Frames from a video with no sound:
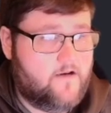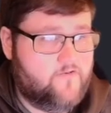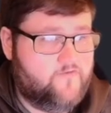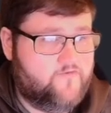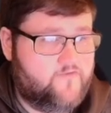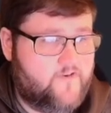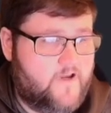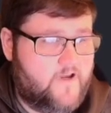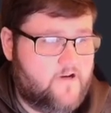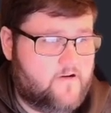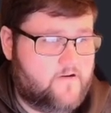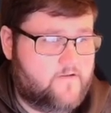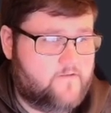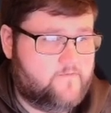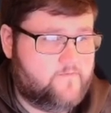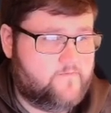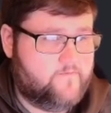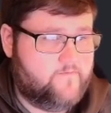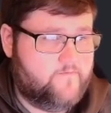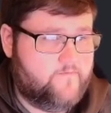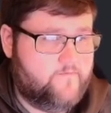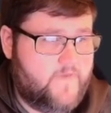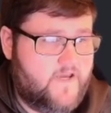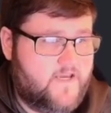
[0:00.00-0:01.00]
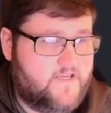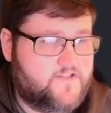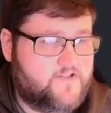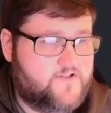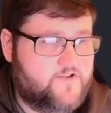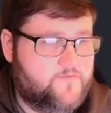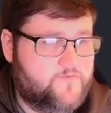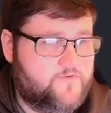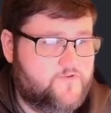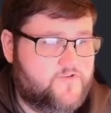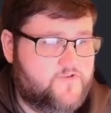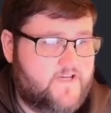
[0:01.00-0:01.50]
Fighter.
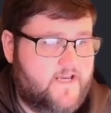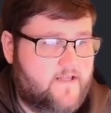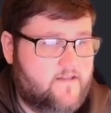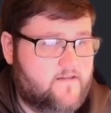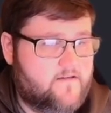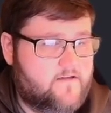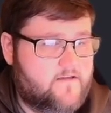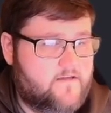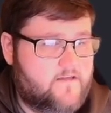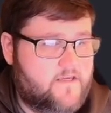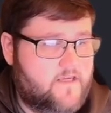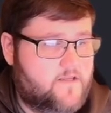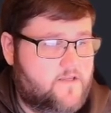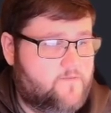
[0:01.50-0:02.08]
Master brutality and